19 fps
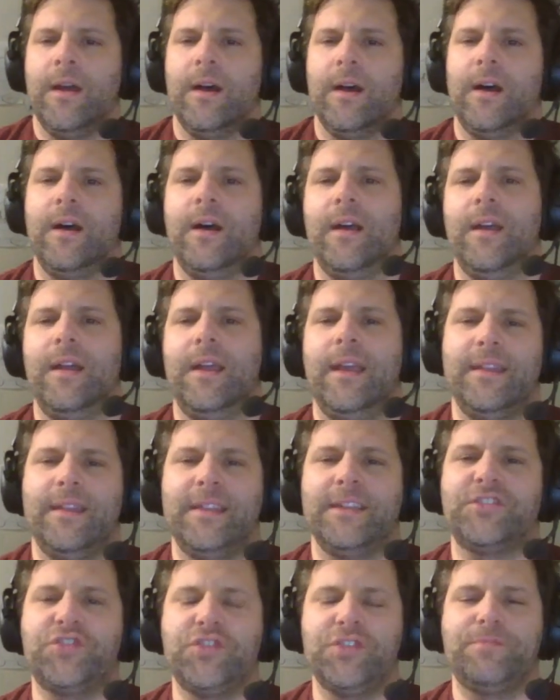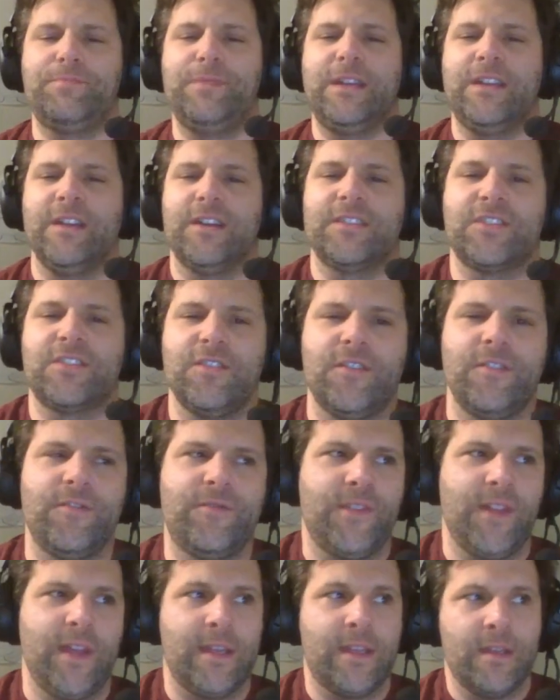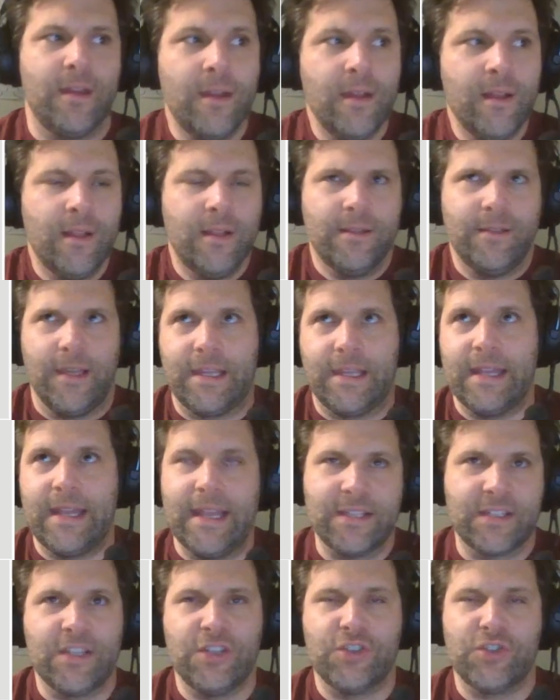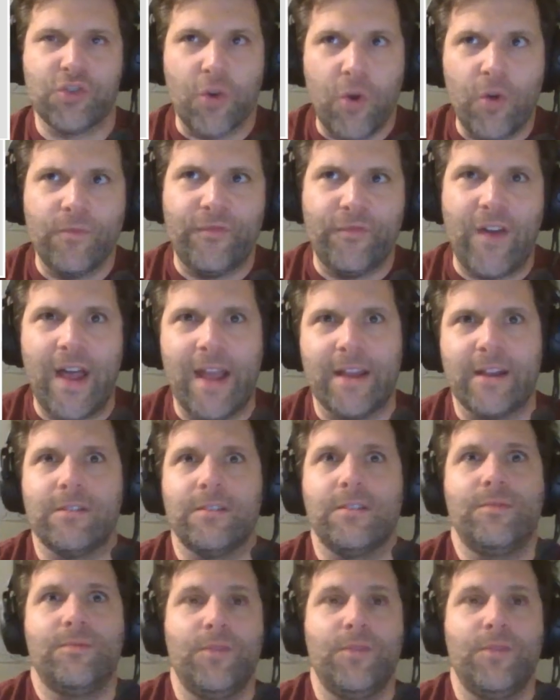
And that's just because of like it has controlled fire.